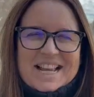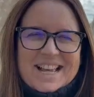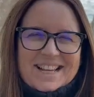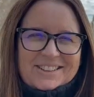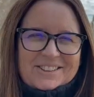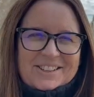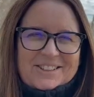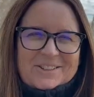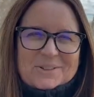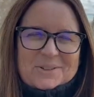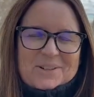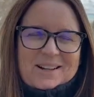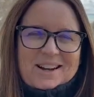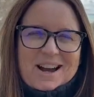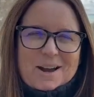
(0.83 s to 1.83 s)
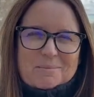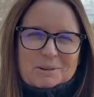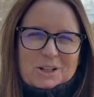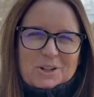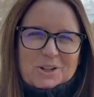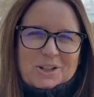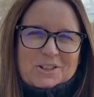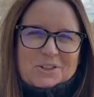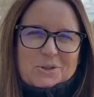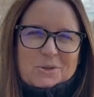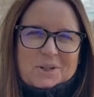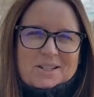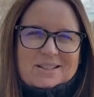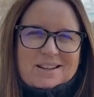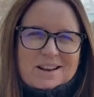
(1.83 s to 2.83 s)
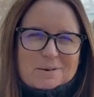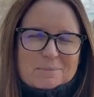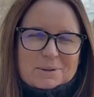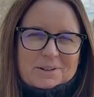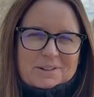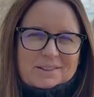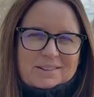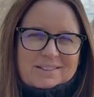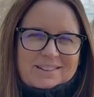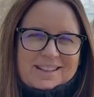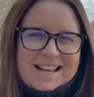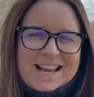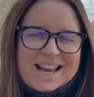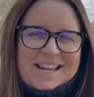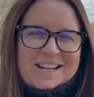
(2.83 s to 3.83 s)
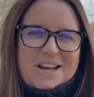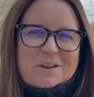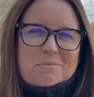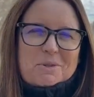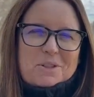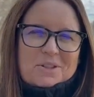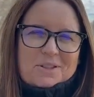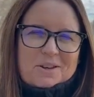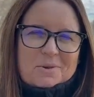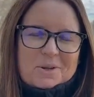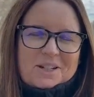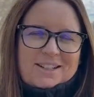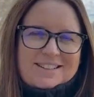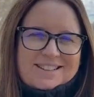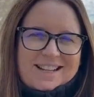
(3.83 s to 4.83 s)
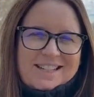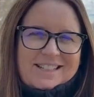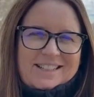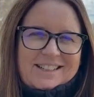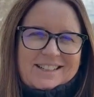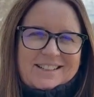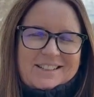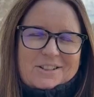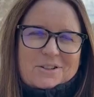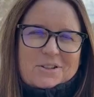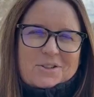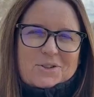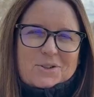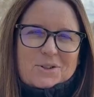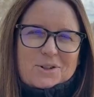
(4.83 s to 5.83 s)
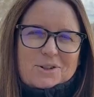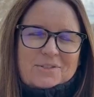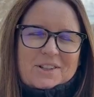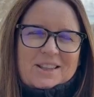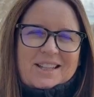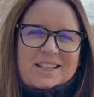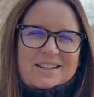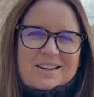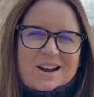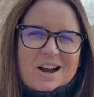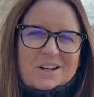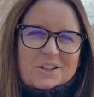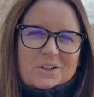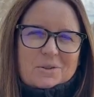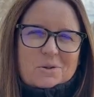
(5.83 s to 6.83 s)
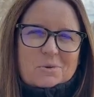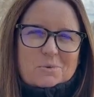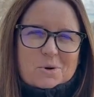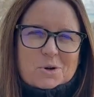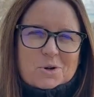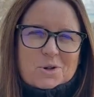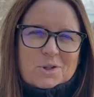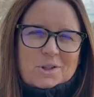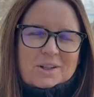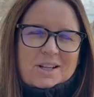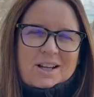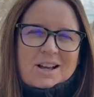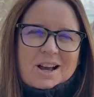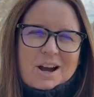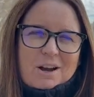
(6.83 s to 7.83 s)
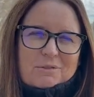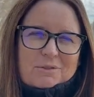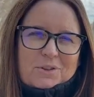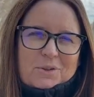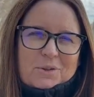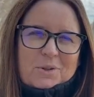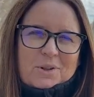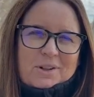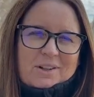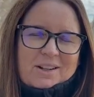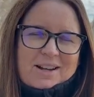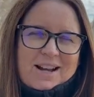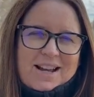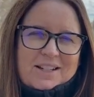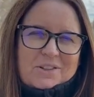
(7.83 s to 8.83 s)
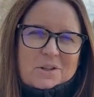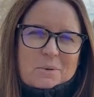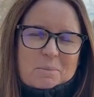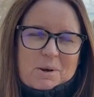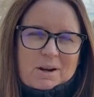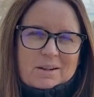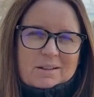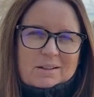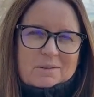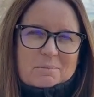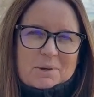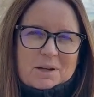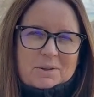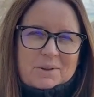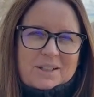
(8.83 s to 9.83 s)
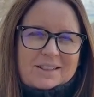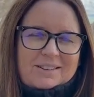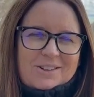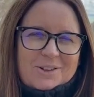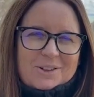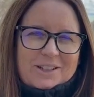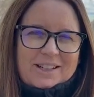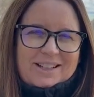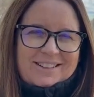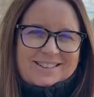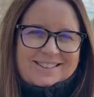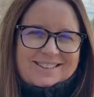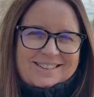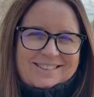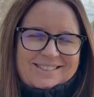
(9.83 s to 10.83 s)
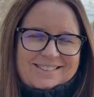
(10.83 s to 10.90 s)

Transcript: Hello, I'm Laura Joyce Hubbard, and I'm so excited to serve in the inaugural role of your Highland Park Poet Laureate.